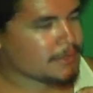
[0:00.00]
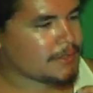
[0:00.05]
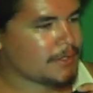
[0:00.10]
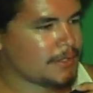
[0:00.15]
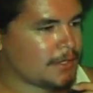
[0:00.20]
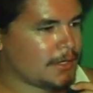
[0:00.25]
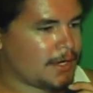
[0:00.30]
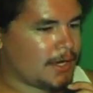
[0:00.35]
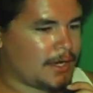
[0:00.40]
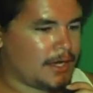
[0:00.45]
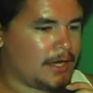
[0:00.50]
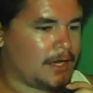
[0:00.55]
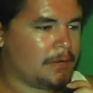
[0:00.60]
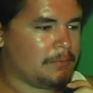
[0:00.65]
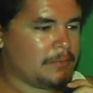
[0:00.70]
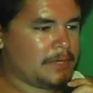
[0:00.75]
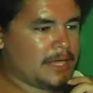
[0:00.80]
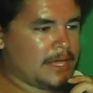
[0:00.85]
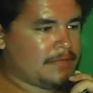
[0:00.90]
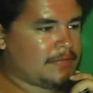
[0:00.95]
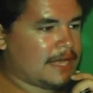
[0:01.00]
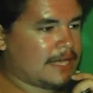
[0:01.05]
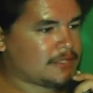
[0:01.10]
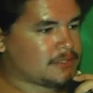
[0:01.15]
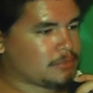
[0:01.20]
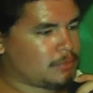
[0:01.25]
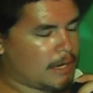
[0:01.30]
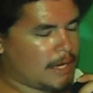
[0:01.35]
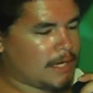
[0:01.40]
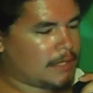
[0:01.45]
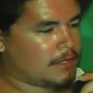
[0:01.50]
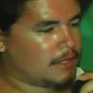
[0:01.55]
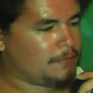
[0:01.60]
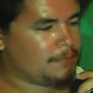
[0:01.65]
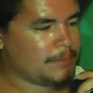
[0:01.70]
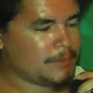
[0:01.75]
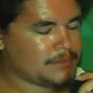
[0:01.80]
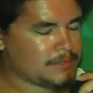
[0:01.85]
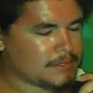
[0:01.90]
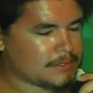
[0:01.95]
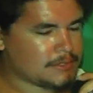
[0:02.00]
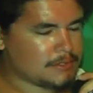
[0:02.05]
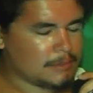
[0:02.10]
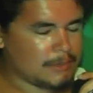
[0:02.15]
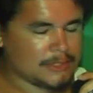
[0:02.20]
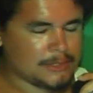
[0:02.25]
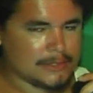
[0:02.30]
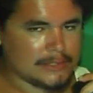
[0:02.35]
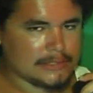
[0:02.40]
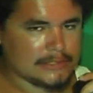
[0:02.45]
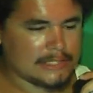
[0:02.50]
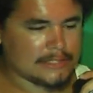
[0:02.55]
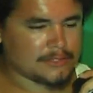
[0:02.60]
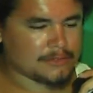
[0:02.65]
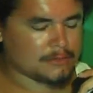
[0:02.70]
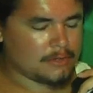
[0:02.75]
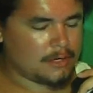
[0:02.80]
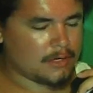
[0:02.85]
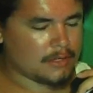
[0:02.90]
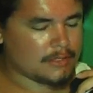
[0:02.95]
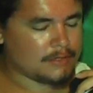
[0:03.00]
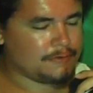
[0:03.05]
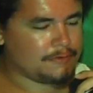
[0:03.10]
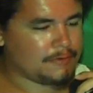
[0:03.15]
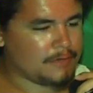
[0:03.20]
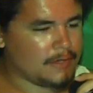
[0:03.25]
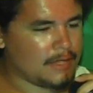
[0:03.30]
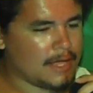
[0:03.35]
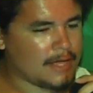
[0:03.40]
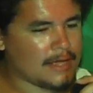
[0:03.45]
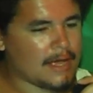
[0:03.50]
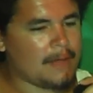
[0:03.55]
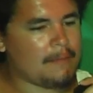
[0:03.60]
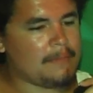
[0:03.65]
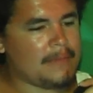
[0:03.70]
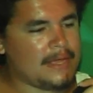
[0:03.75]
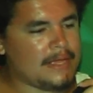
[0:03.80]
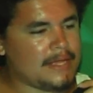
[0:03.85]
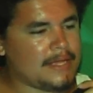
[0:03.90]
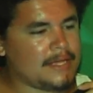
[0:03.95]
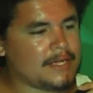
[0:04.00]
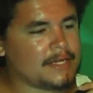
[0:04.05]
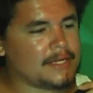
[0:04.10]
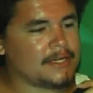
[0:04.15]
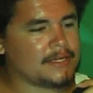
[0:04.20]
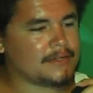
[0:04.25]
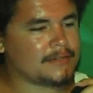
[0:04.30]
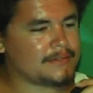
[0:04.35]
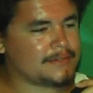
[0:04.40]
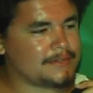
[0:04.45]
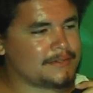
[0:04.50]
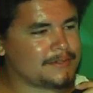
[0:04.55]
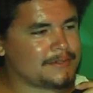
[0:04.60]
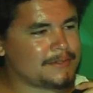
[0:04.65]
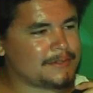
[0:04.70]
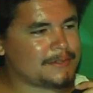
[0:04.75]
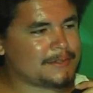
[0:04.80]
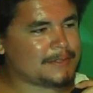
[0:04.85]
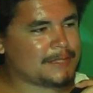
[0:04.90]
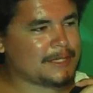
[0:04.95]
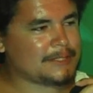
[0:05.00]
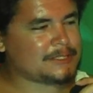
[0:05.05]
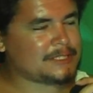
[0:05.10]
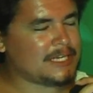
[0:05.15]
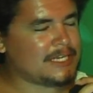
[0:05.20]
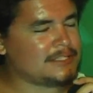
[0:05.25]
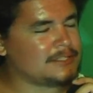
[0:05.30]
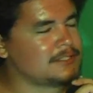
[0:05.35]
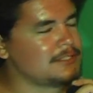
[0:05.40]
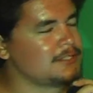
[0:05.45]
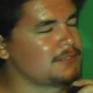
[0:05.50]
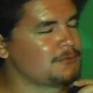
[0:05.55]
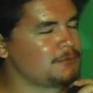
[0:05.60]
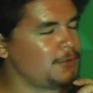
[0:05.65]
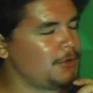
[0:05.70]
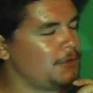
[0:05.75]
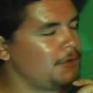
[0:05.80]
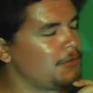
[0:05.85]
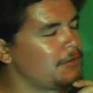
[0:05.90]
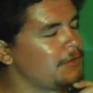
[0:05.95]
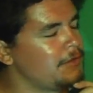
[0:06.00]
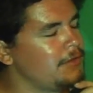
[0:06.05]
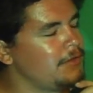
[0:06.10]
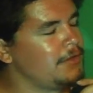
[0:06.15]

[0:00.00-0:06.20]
And that's why I love music so much, because I strongly feel like I'm making a change in this world,